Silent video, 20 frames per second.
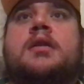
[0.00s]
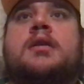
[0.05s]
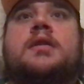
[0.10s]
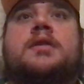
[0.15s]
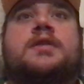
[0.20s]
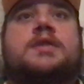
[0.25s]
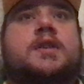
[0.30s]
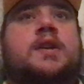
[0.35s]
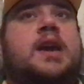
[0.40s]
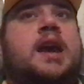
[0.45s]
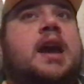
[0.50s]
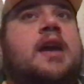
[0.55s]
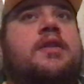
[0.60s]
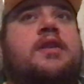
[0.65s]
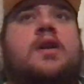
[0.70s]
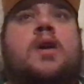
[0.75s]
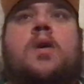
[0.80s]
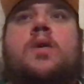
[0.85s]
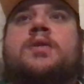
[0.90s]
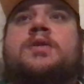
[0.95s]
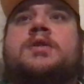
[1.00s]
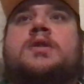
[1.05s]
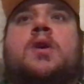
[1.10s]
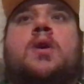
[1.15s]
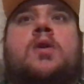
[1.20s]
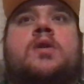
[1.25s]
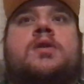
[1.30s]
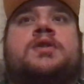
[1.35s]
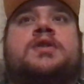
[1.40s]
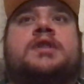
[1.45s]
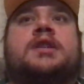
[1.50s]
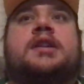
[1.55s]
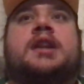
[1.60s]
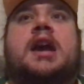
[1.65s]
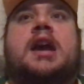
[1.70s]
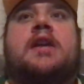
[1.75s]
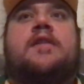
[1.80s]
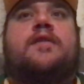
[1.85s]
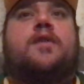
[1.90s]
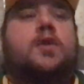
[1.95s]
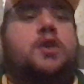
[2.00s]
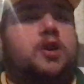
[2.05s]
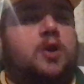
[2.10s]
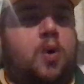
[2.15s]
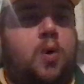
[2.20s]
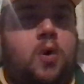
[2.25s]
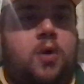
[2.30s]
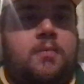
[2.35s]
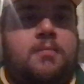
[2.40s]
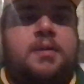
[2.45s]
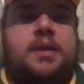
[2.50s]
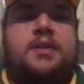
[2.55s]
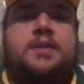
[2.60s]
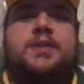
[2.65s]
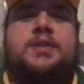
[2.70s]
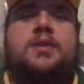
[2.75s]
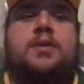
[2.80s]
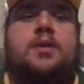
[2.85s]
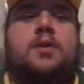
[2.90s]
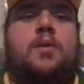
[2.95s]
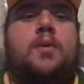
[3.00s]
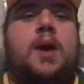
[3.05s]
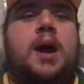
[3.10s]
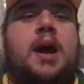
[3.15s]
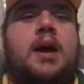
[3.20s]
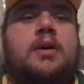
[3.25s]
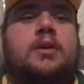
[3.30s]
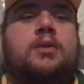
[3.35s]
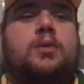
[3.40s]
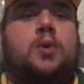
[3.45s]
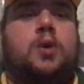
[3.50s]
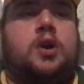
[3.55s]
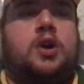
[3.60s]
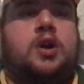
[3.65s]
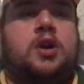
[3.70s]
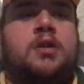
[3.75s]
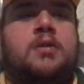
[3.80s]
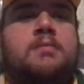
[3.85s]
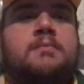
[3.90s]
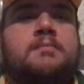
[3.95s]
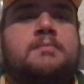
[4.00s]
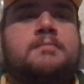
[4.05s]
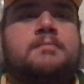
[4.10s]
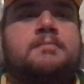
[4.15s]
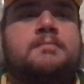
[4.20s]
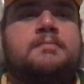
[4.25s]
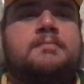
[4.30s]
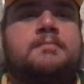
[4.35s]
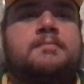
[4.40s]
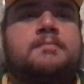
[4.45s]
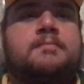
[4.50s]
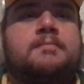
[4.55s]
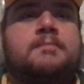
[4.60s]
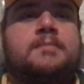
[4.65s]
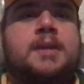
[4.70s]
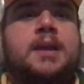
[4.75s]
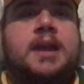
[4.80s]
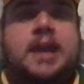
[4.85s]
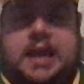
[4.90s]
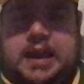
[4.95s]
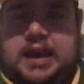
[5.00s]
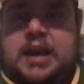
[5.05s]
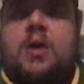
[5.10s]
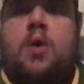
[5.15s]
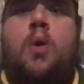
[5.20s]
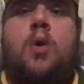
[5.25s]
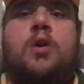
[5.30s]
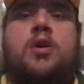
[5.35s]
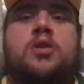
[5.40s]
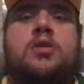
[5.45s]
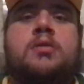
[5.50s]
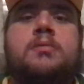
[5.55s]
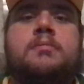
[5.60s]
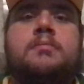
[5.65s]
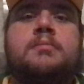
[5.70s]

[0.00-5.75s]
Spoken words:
So yeah, the goal scorers tonight for your Minnesota Wild were, in order,